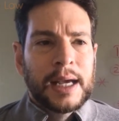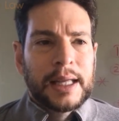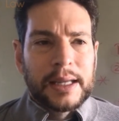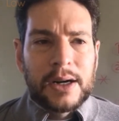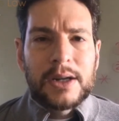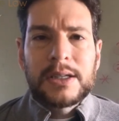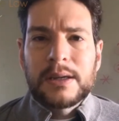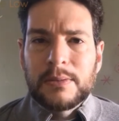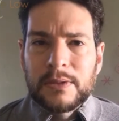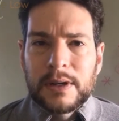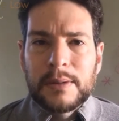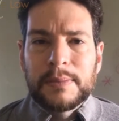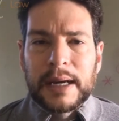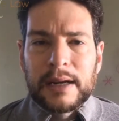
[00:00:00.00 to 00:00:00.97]
are some
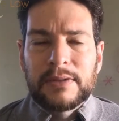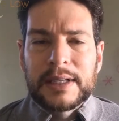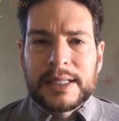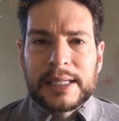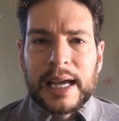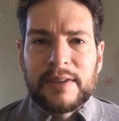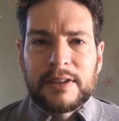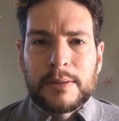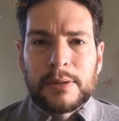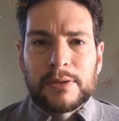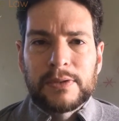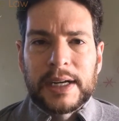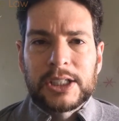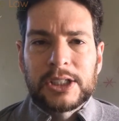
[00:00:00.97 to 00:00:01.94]
real benefits to having a
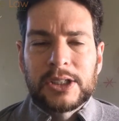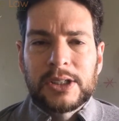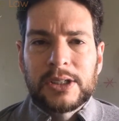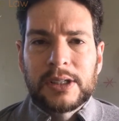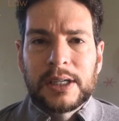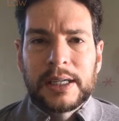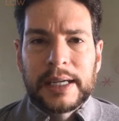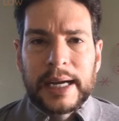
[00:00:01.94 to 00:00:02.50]
professional